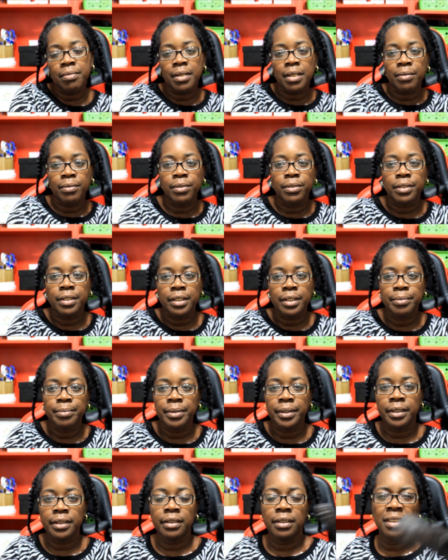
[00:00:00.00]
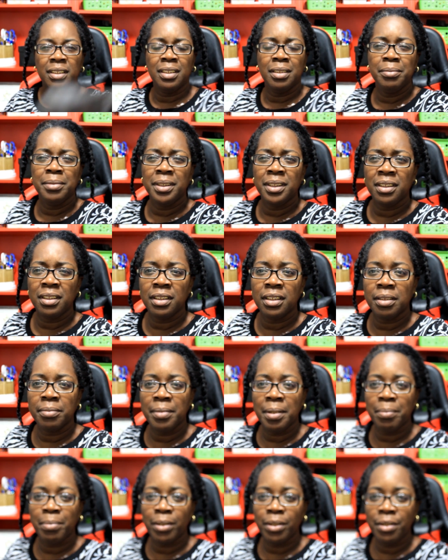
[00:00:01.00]
when I woke up. But let me see, am
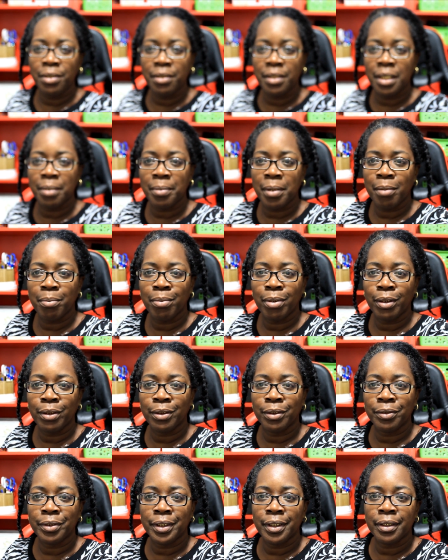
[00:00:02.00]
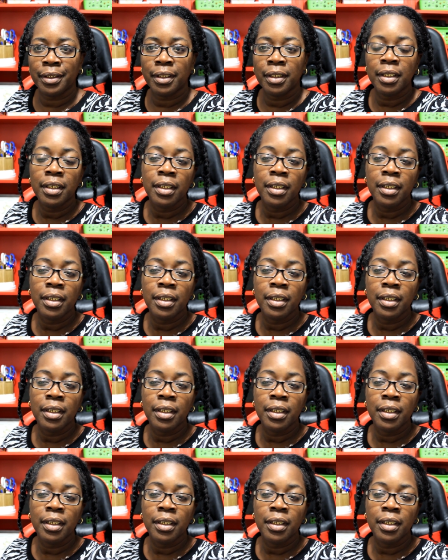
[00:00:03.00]
I blurred? Am I blurry?